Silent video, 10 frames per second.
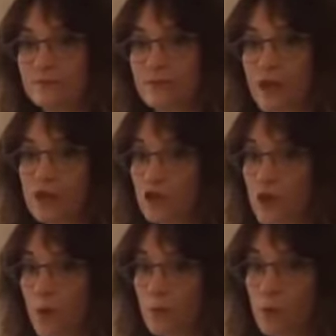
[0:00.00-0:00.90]
And do that
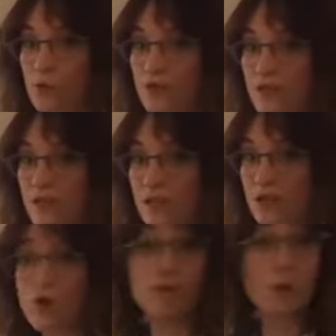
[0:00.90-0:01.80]
on both sides. Or
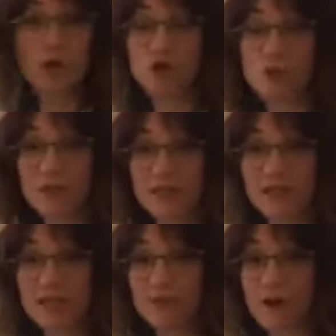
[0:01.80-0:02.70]
if you want to do one
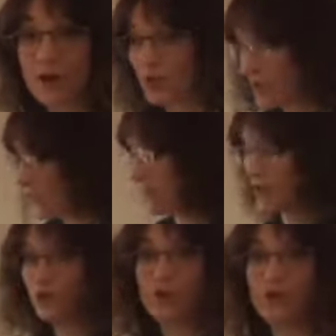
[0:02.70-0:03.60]
side first and then
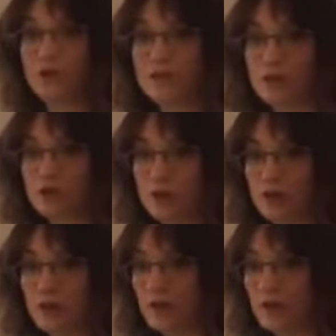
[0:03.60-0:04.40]
do the other side, do it.